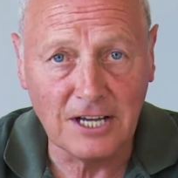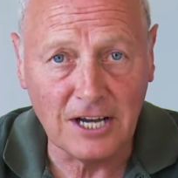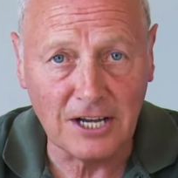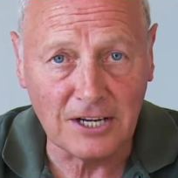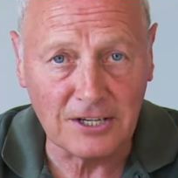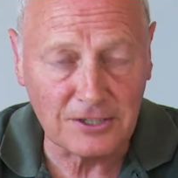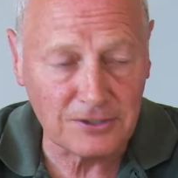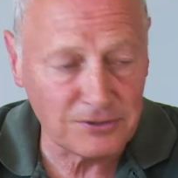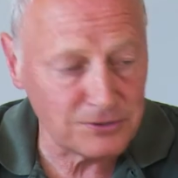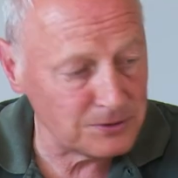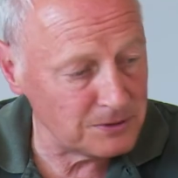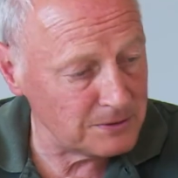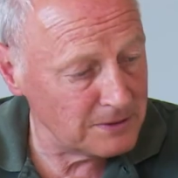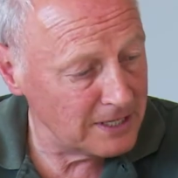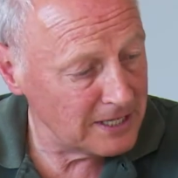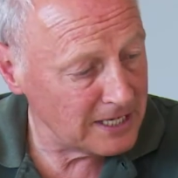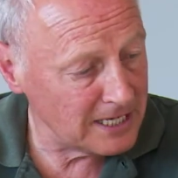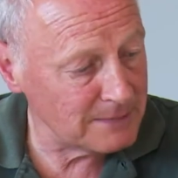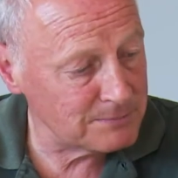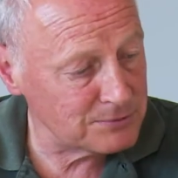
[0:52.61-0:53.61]
And I thought,
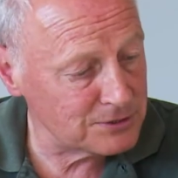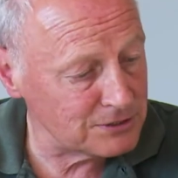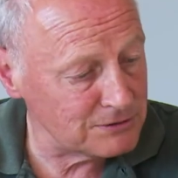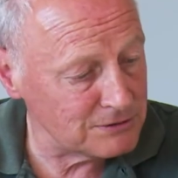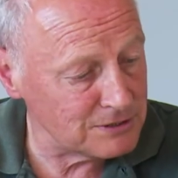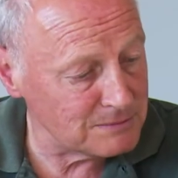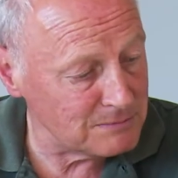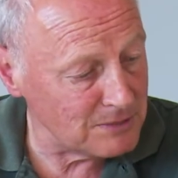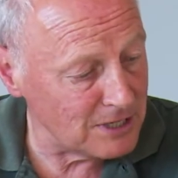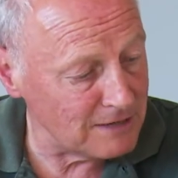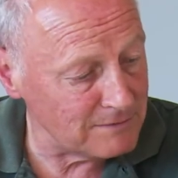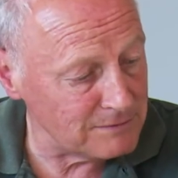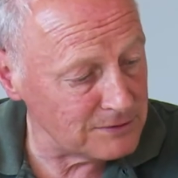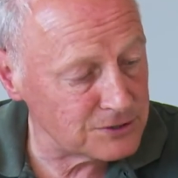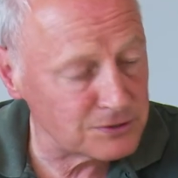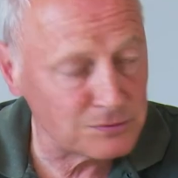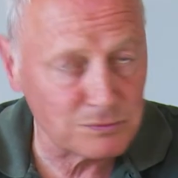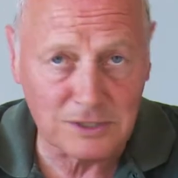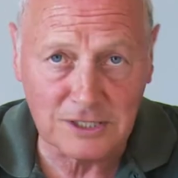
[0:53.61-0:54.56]
absolutely marvellous.